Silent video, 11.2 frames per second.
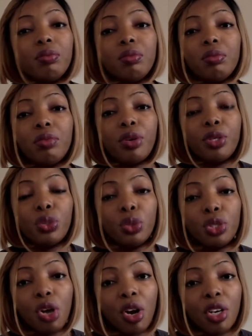there's no
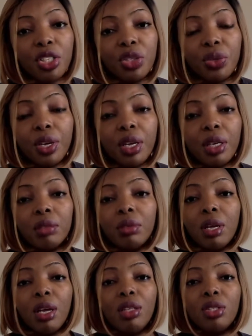charge, you can
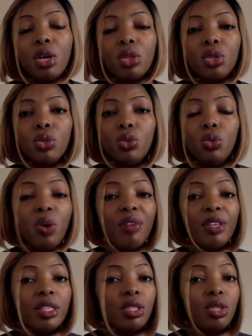talk to whoever
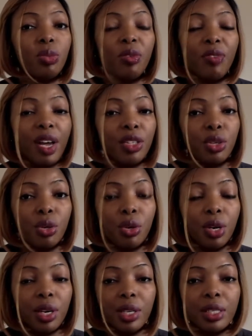the supervisor
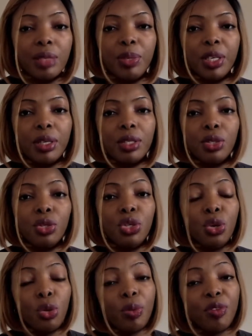is, because you
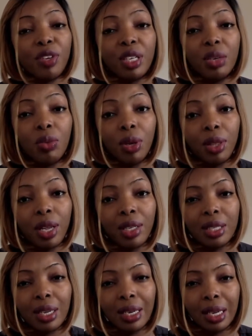know perfectly well that it's
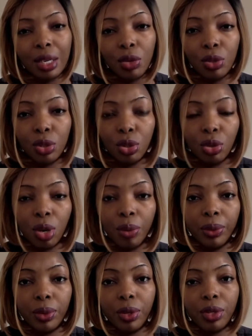going to get you into
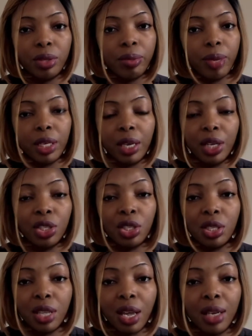trouble. There are some
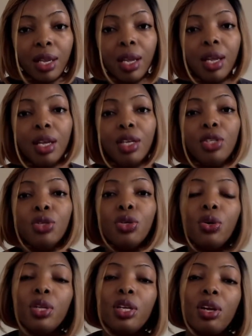medications that
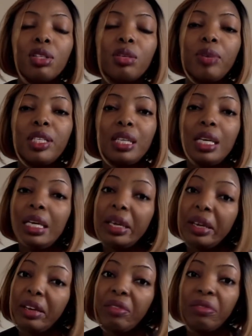the doctor might say
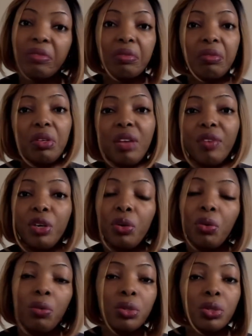give. You never
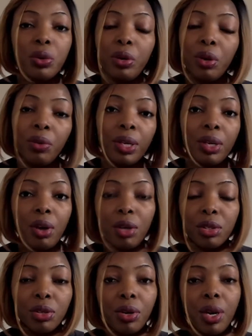know what's going on with the
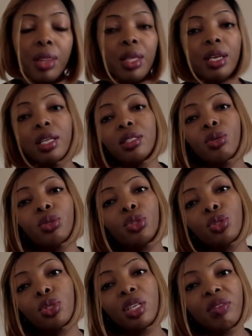doctor, and then they told you
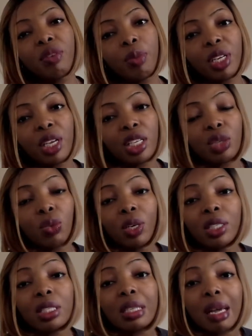to give a medication when
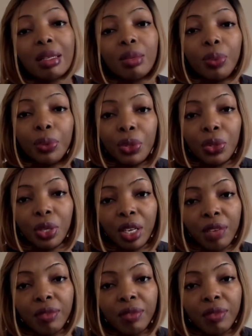it's not supposed to give.